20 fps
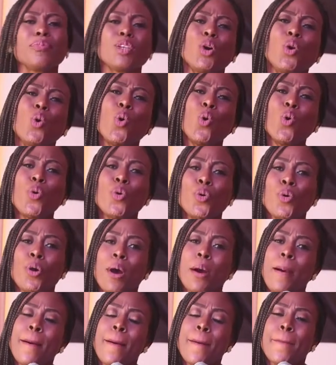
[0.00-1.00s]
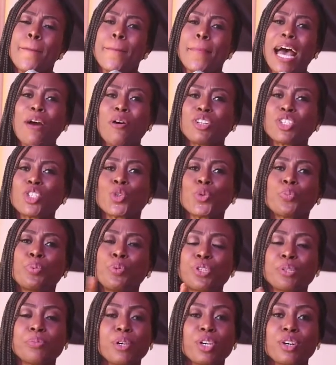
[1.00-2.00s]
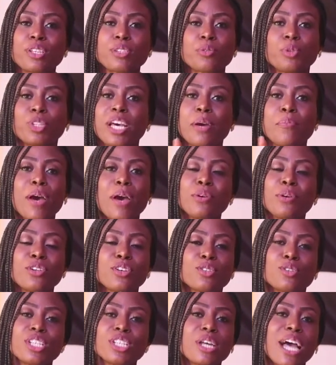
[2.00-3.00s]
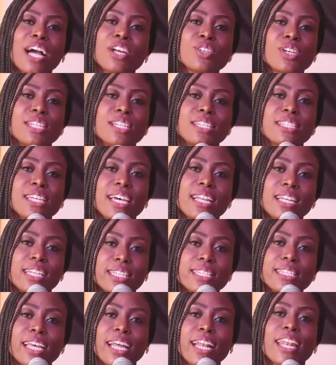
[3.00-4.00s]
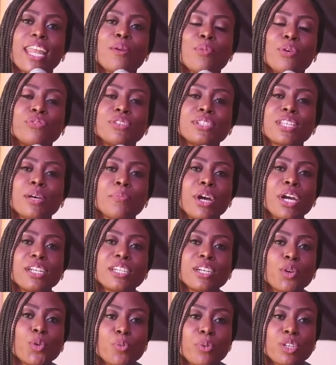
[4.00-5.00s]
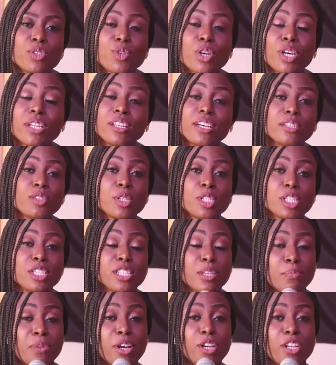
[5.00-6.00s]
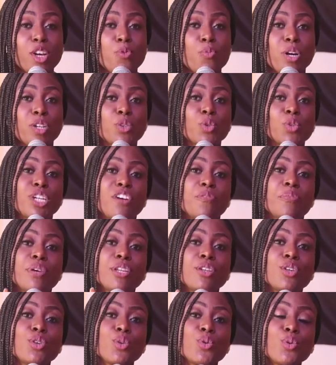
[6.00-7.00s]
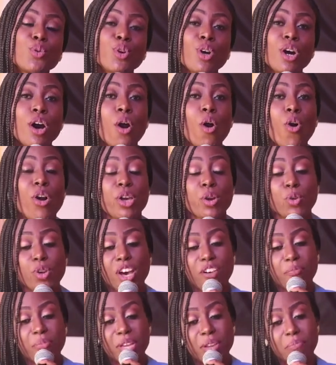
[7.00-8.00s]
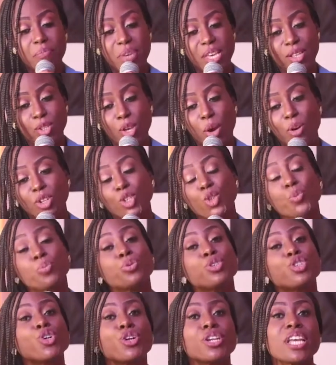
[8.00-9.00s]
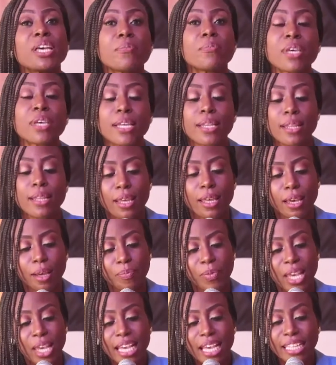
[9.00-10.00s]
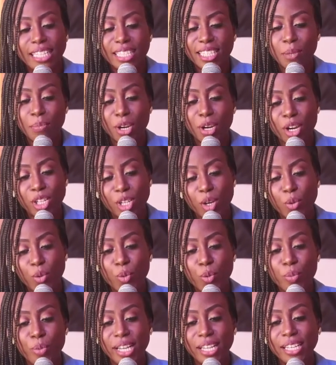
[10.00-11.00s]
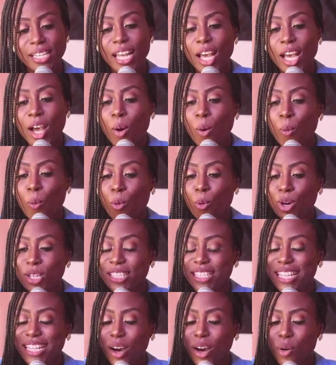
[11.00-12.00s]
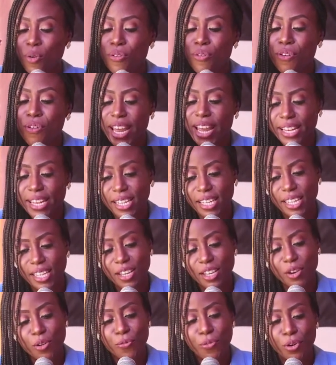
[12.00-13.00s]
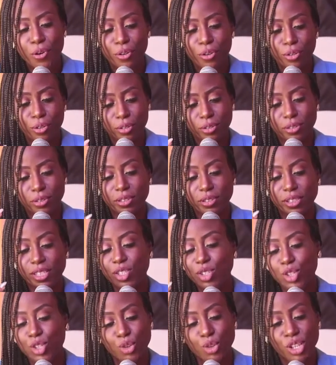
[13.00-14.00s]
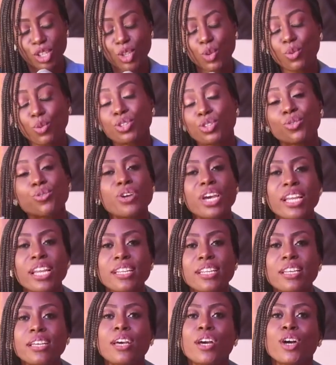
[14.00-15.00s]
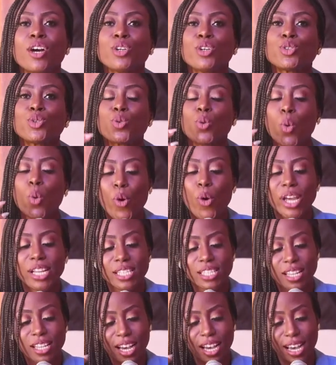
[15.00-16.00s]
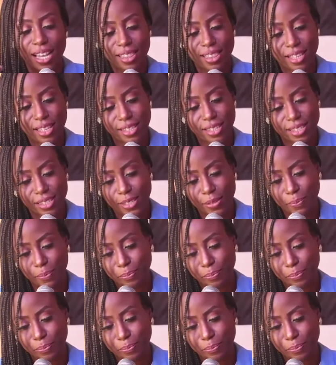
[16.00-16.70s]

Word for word: who I want you to put, because the Bible does not actually tell us the name of this Samaritan woman. So this, this Samaritan woman could have been you or it could have been me. So I want you to put your name in there. This Samaritan woman was now ready for this drink. She was ready to quench her thirst.